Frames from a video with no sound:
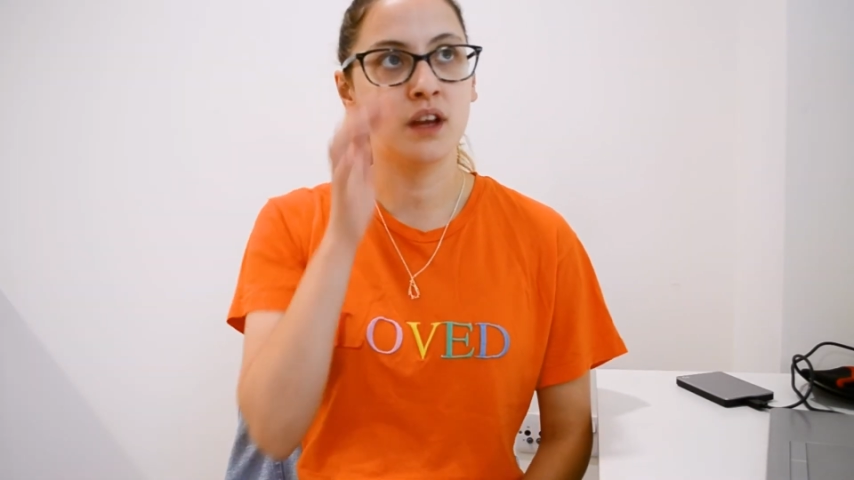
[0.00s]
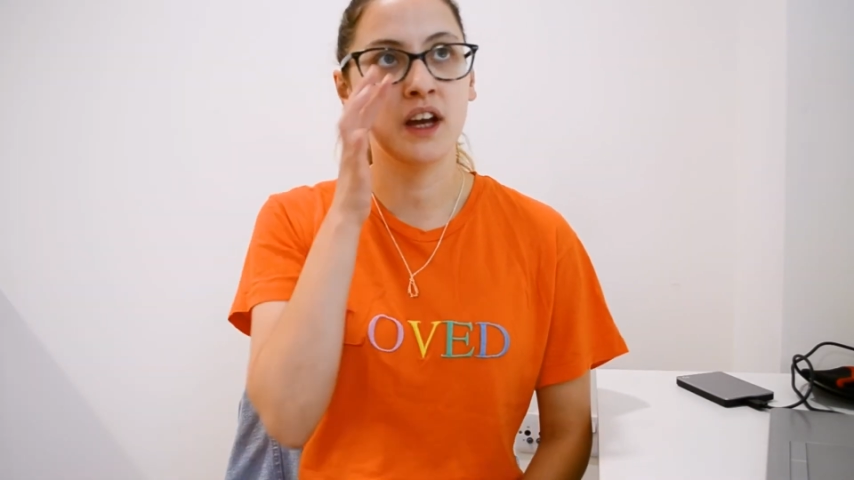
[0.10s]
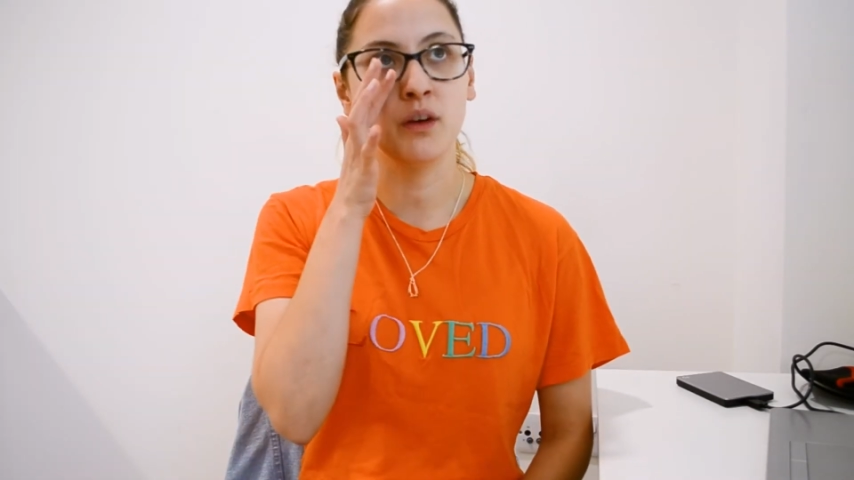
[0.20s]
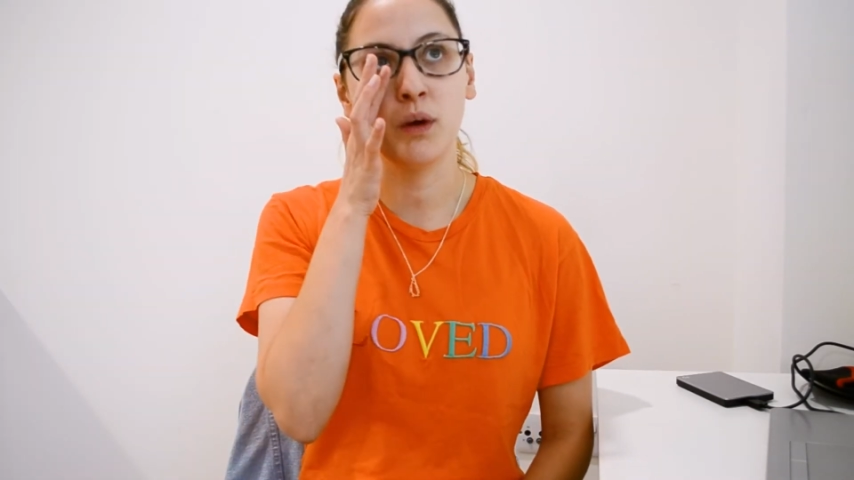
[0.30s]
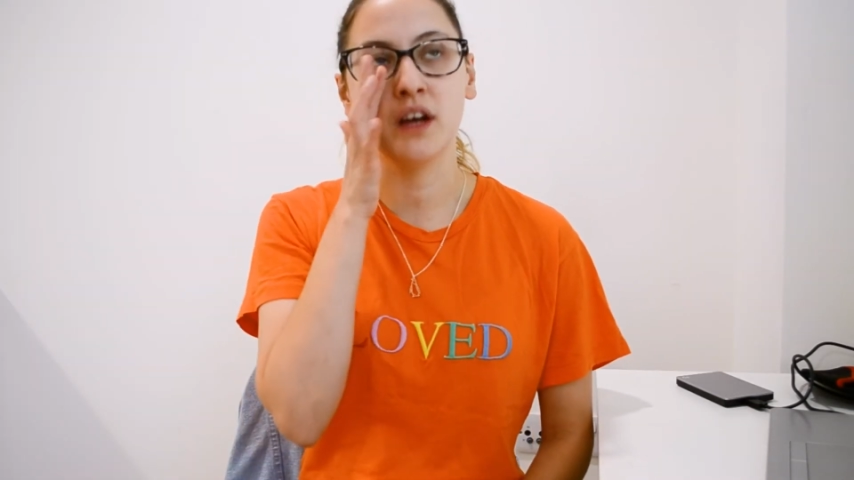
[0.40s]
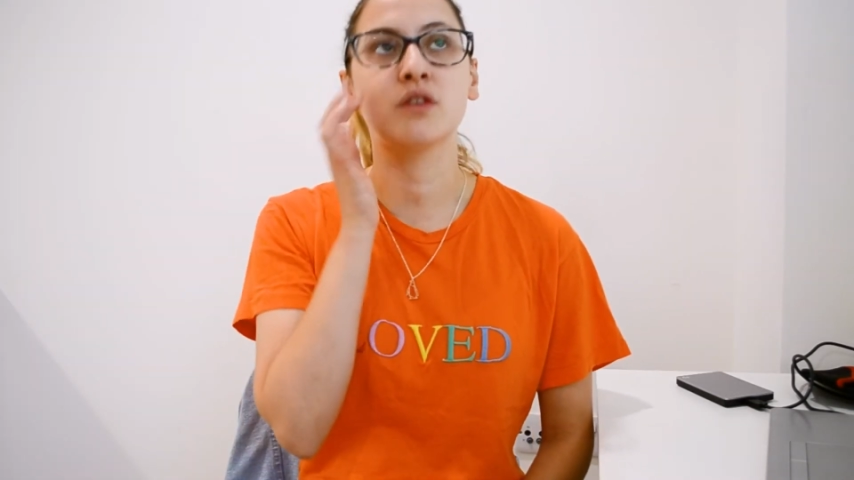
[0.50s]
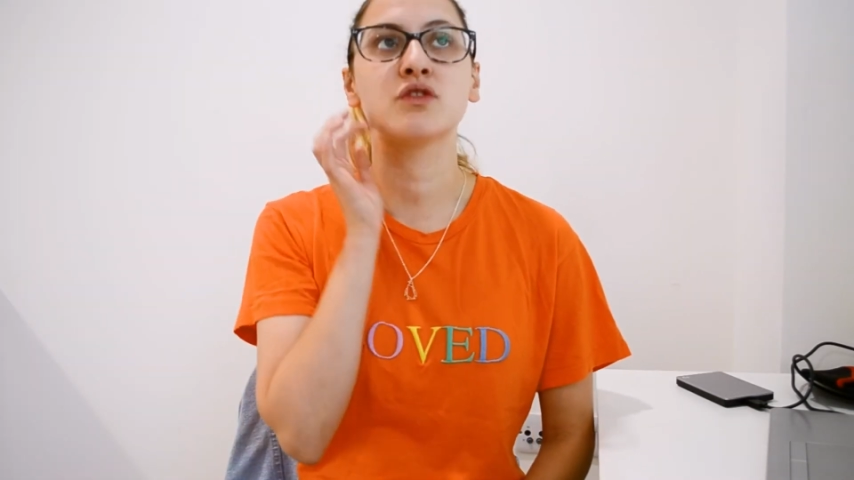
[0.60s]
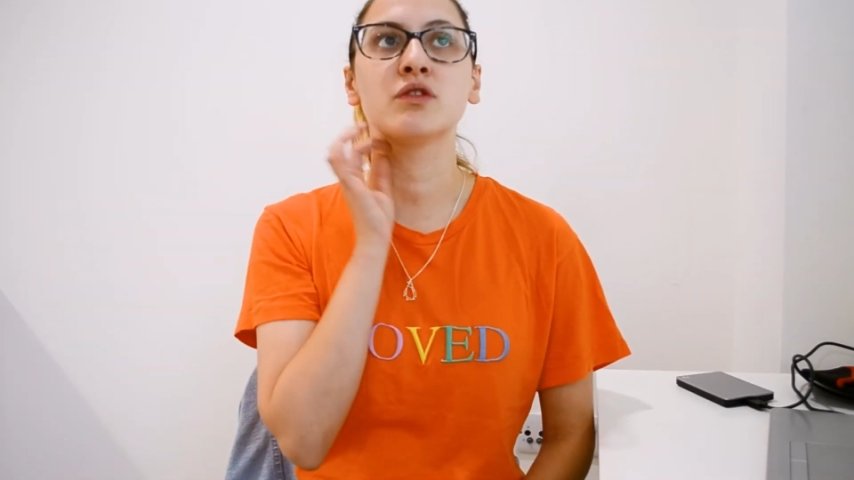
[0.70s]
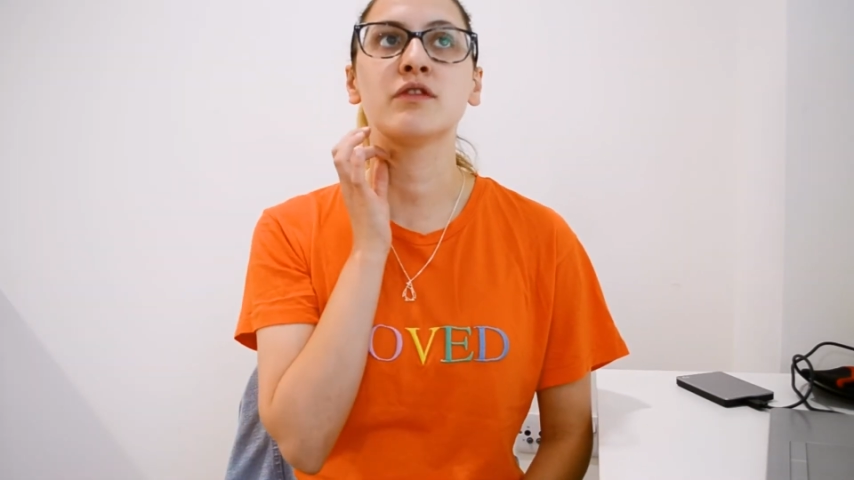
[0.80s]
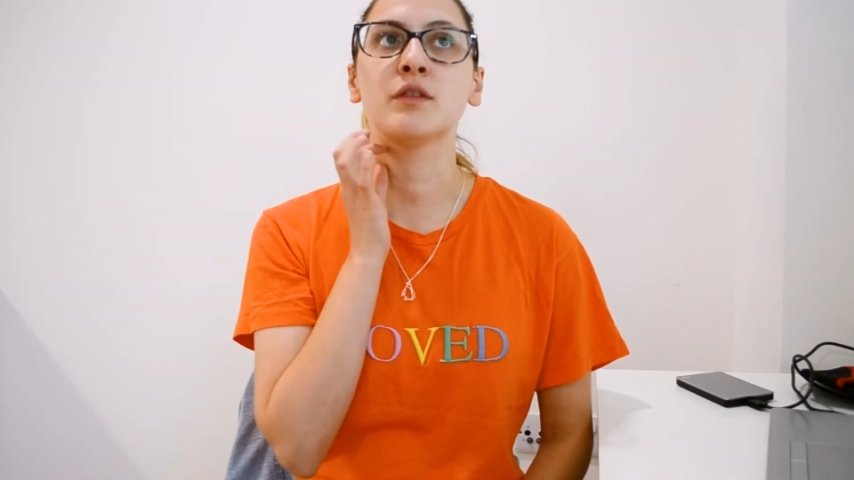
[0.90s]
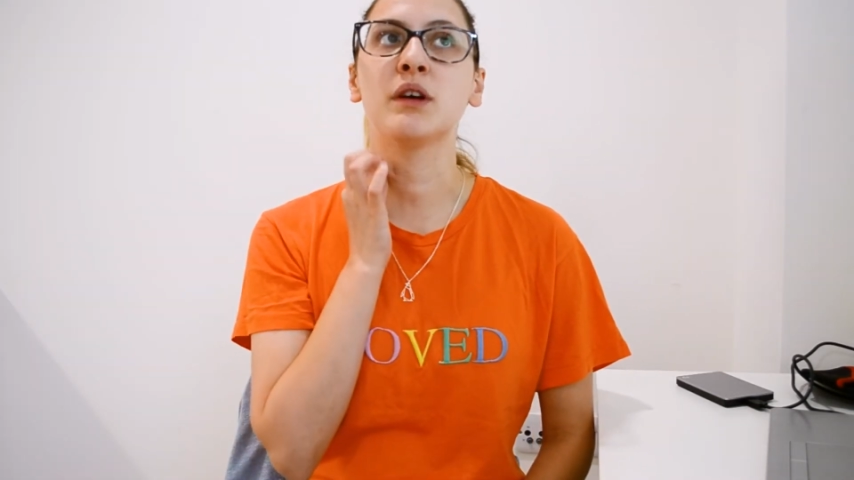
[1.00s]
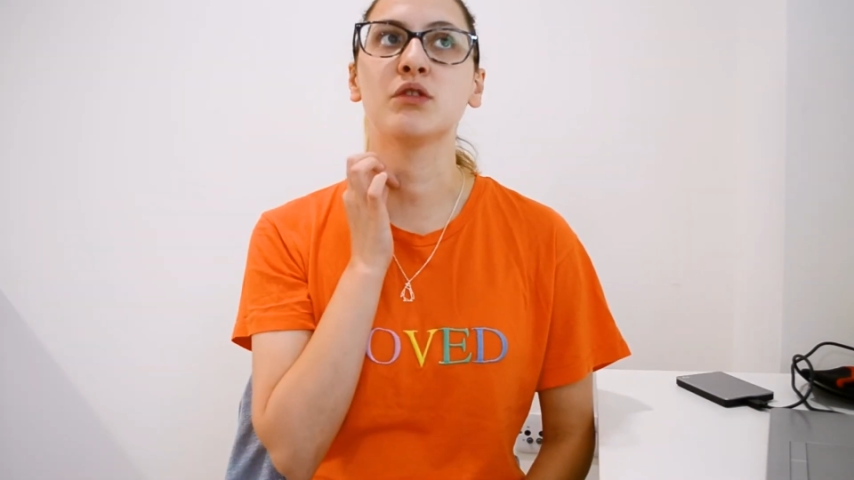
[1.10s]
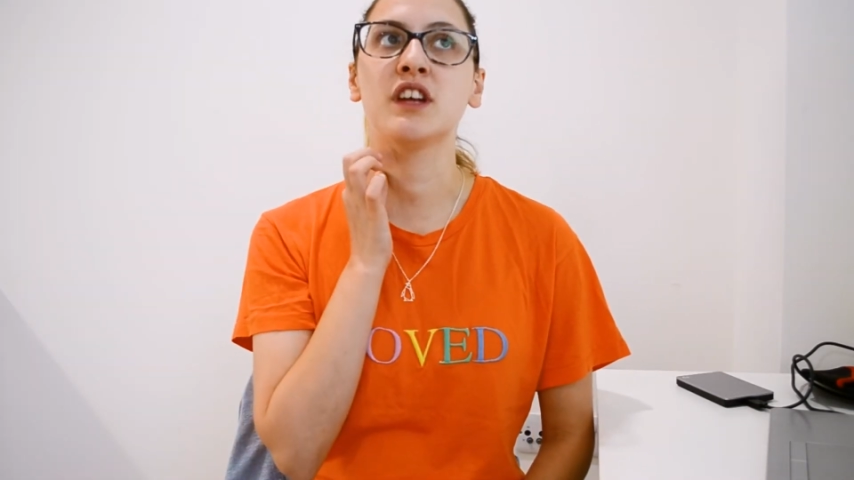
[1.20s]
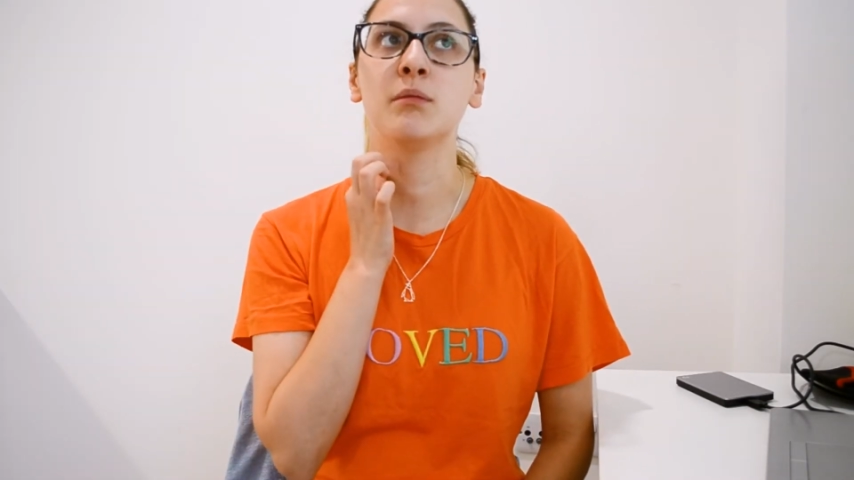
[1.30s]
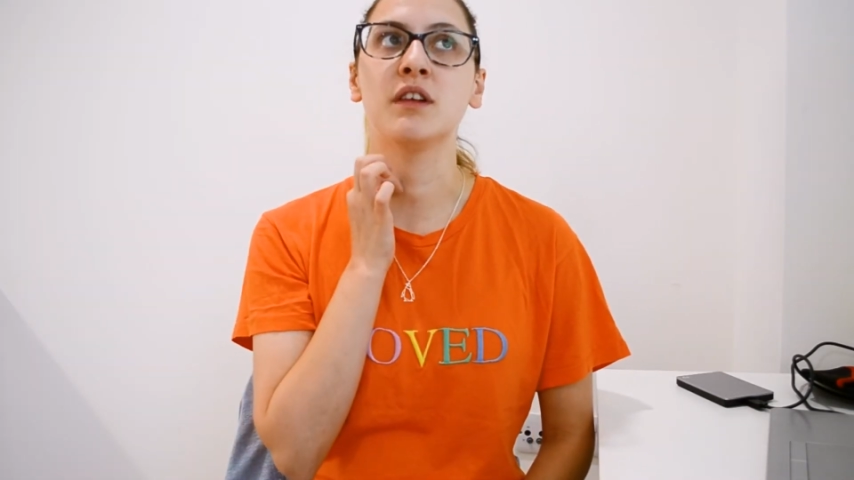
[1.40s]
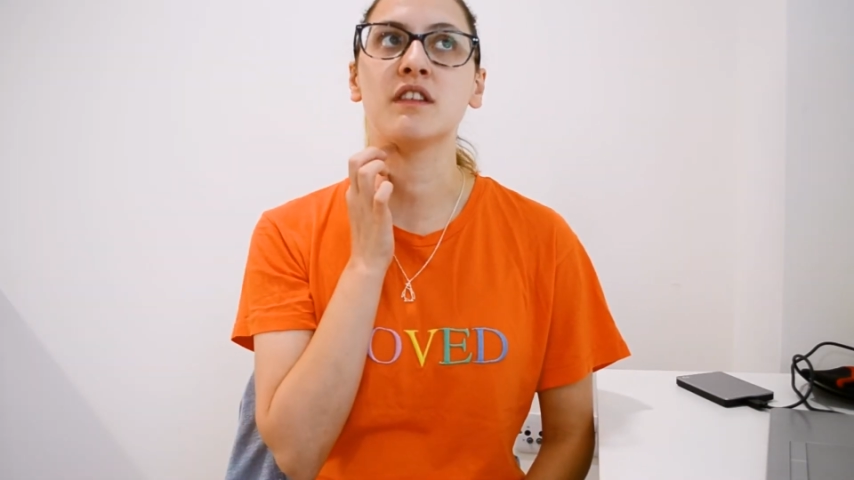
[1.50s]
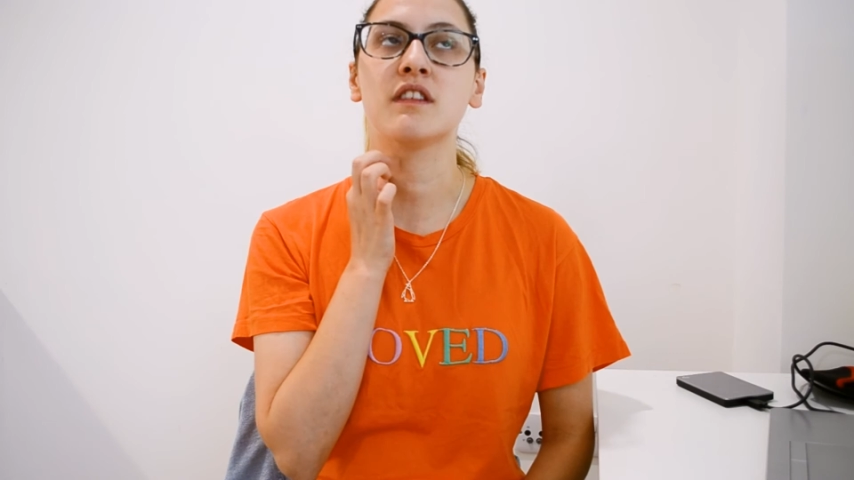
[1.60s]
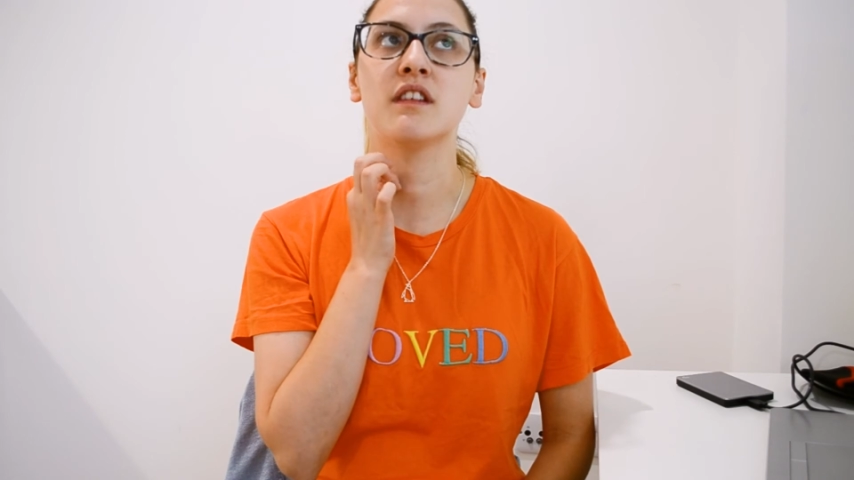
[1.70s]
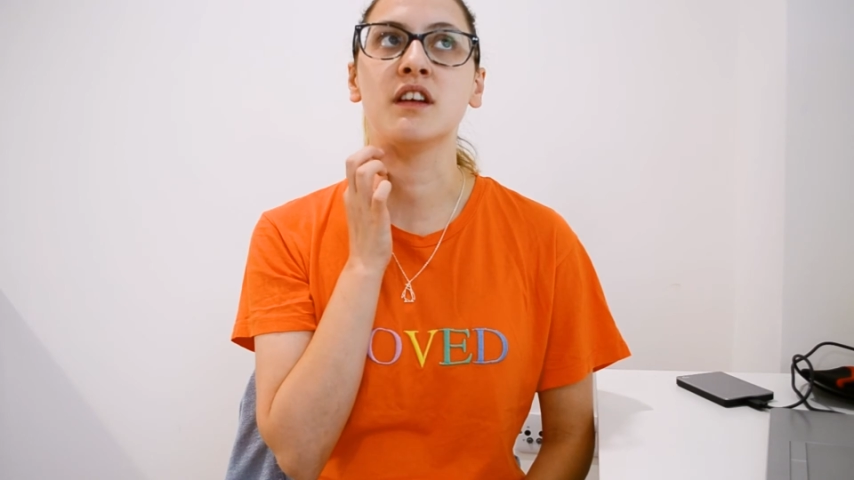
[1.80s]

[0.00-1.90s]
I had a warehouse job for about 10 months,